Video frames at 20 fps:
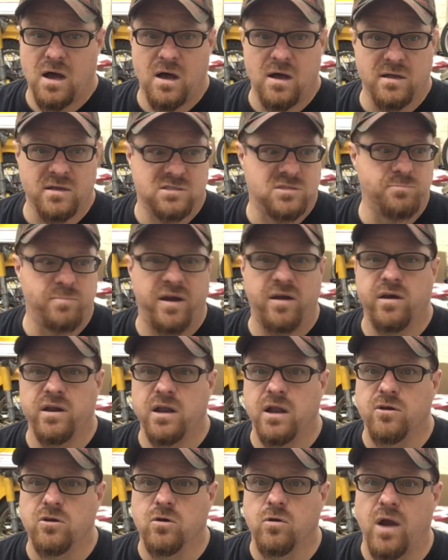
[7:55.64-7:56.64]
It's buried
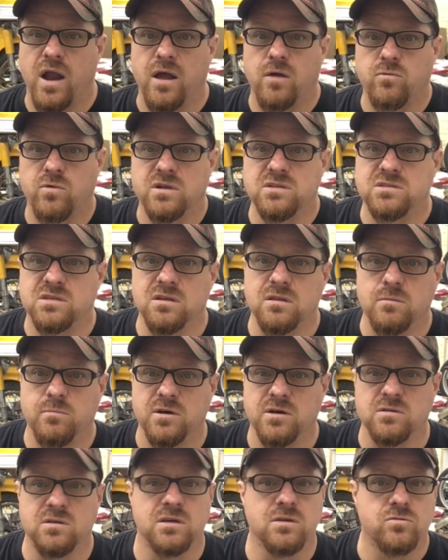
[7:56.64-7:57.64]
underground, runs into the
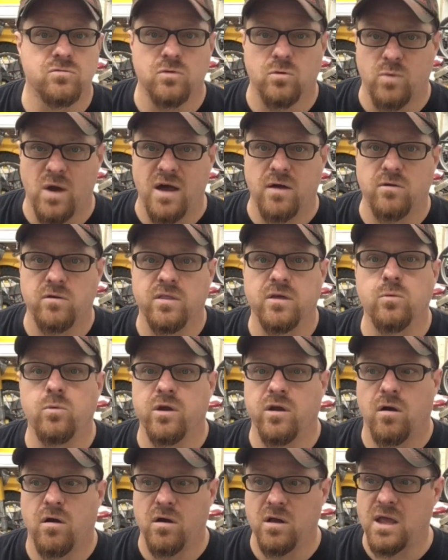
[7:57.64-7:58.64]
building to a router that
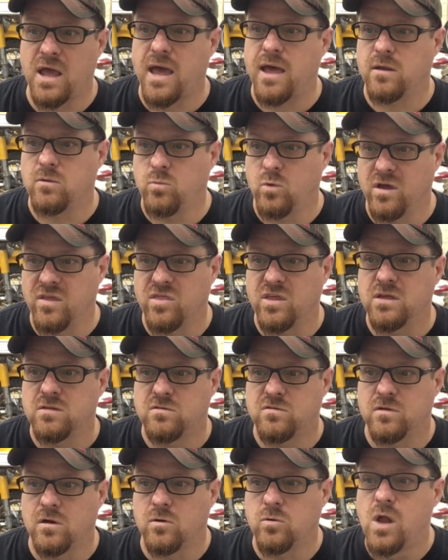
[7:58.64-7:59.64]
we already had with it.
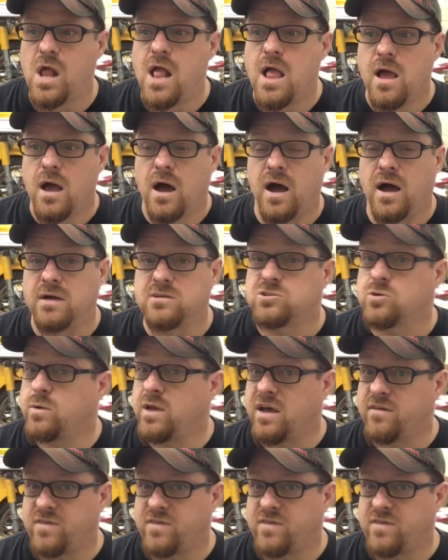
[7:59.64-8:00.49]
So, so we have